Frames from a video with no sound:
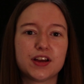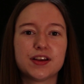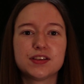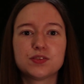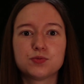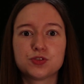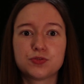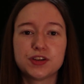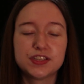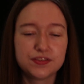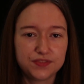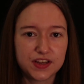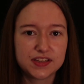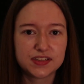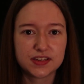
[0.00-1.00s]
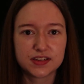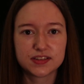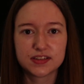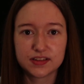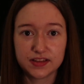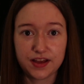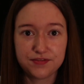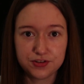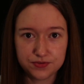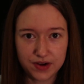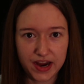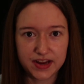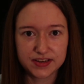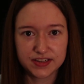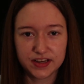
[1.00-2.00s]
as which way is it facing? Is it left or
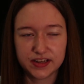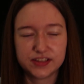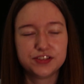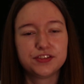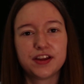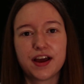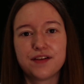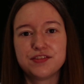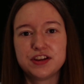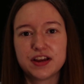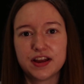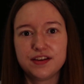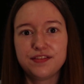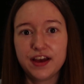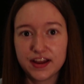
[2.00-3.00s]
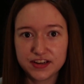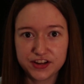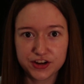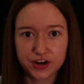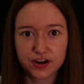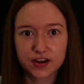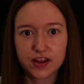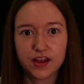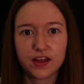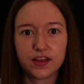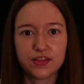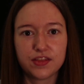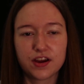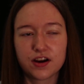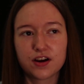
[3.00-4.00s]
right? Do they have any kind of headgear?
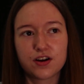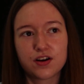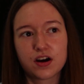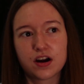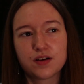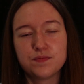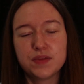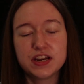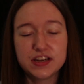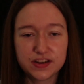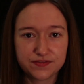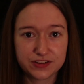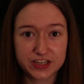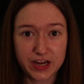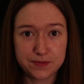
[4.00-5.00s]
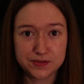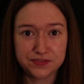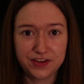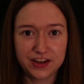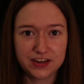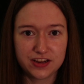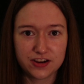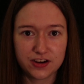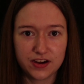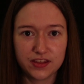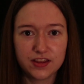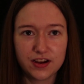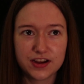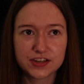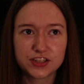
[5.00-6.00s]
There are many different types of headgear,
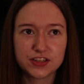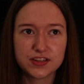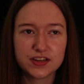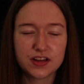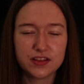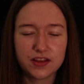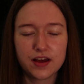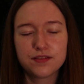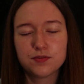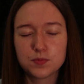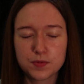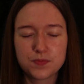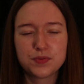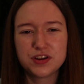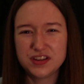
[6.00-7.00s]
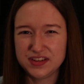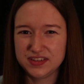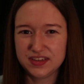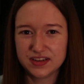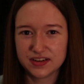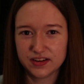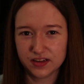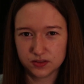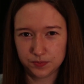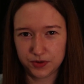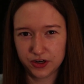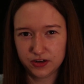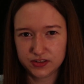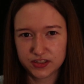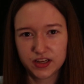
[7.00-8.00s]
and a lot of them are pretty easy to tell
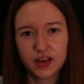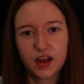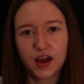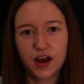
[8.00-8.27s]
apart.